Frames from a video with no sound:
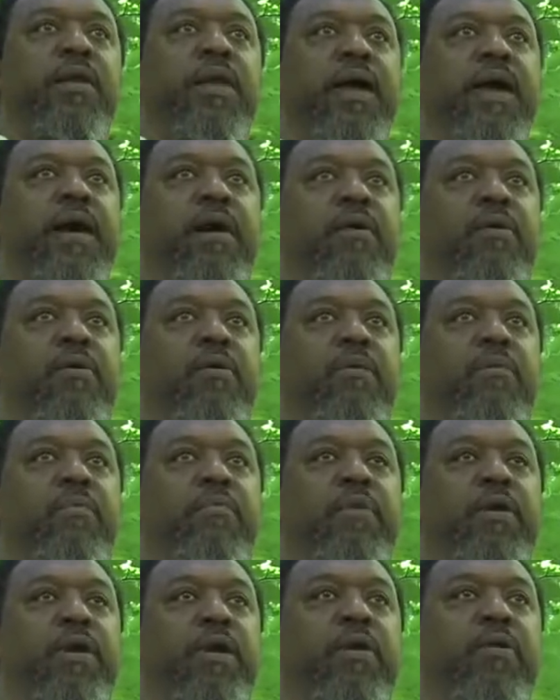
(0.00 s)
Now,
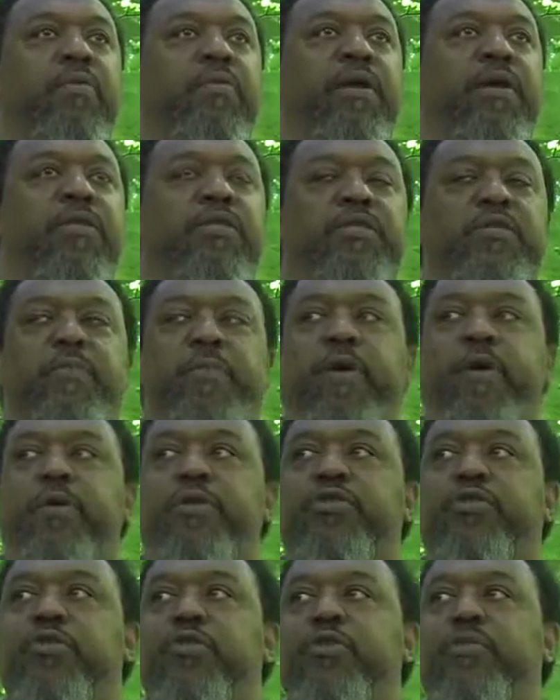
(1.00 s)
you know, there were
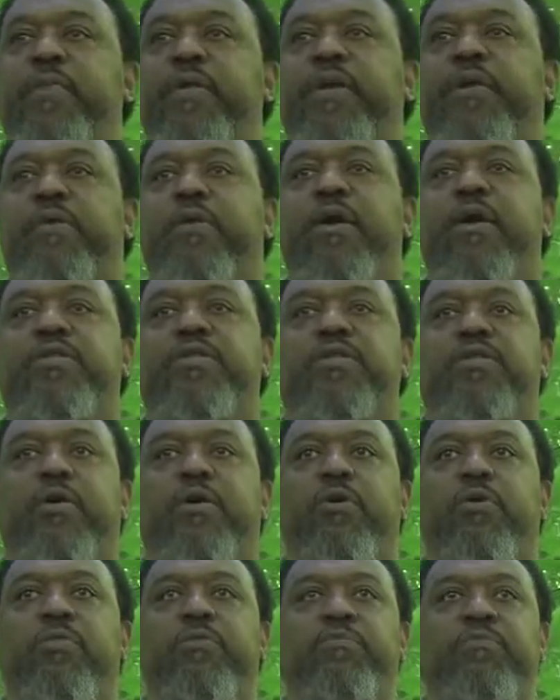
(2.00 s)
spirituals, but there were
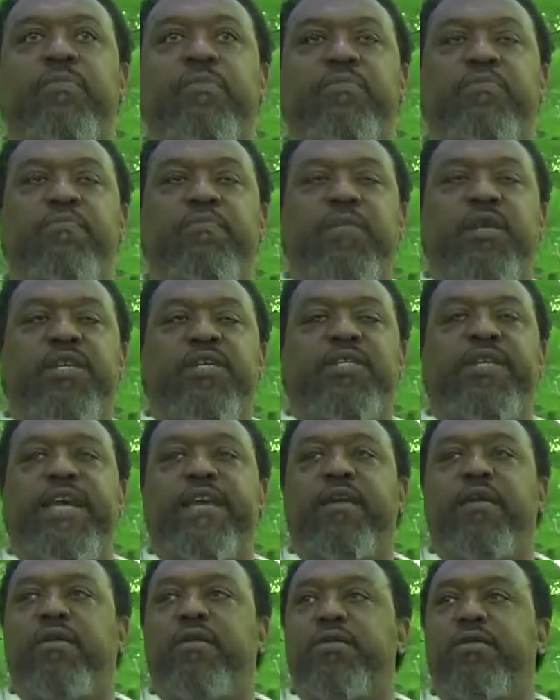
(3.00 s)
also
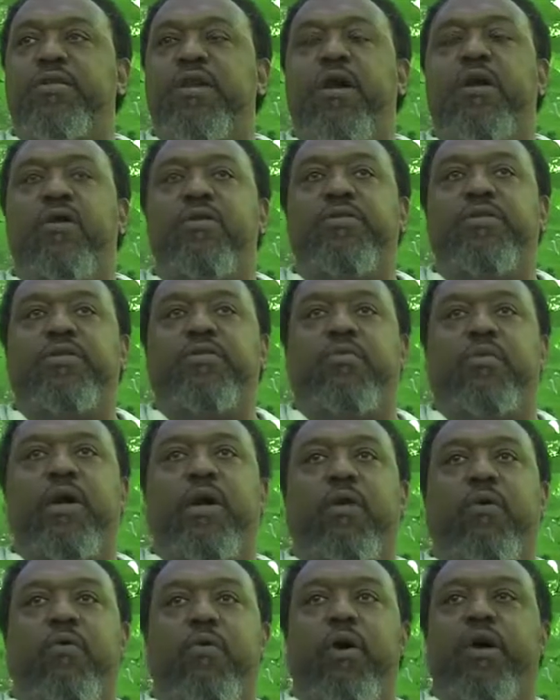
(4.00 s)
secular songs as
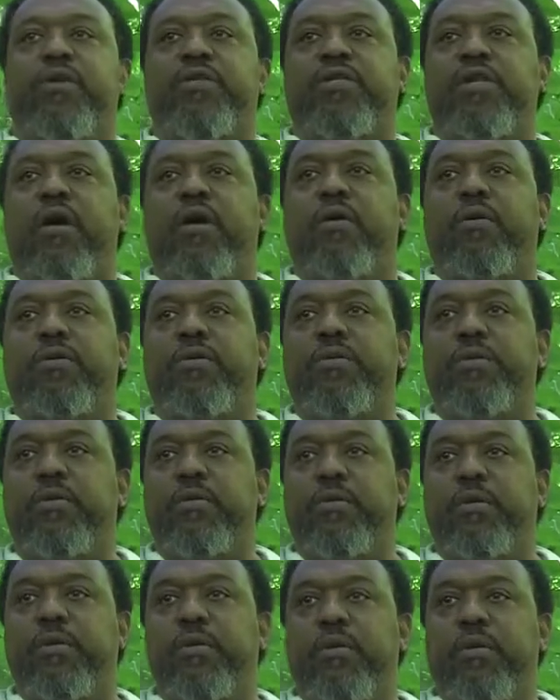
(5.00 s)
well, work songs,
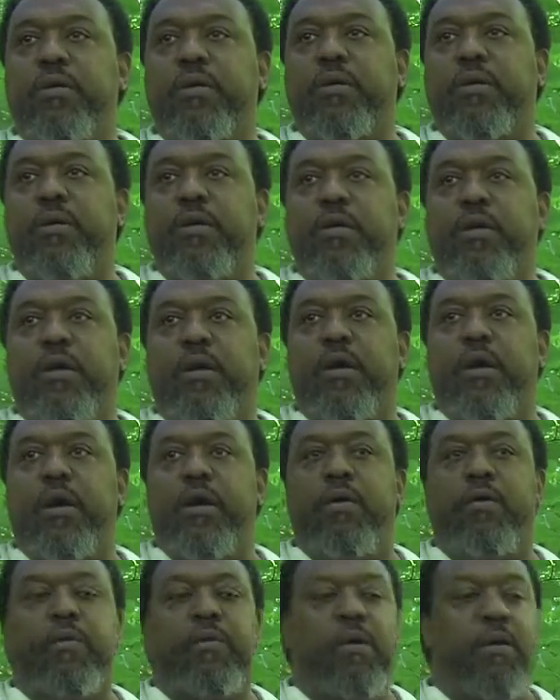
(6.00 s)
you
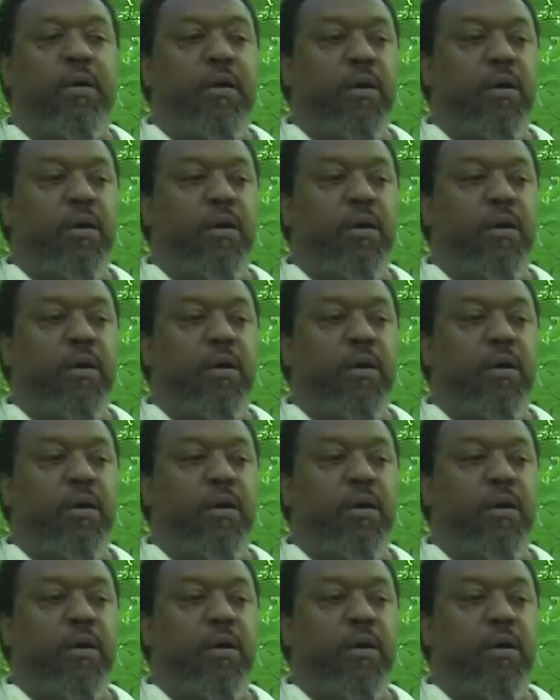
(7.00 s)
know,